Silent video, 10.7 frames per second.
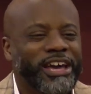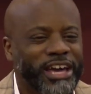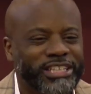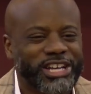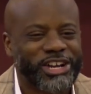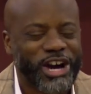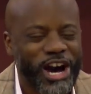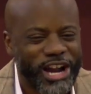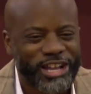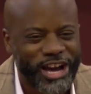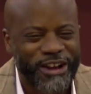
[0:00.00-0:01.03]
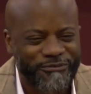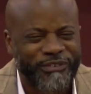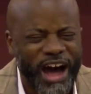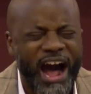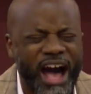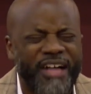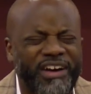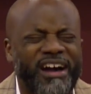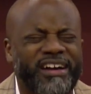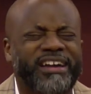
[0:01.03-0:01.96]
He's a good, good
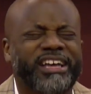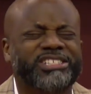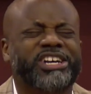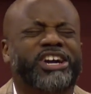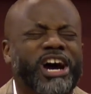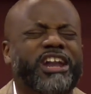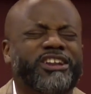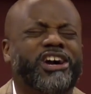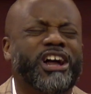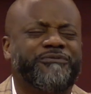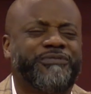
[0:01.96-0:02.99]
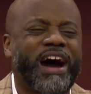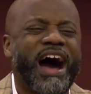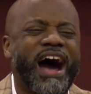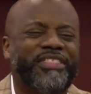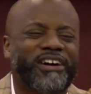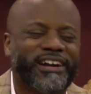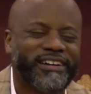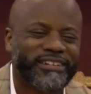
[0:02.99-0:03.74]
father. He's a good, good father.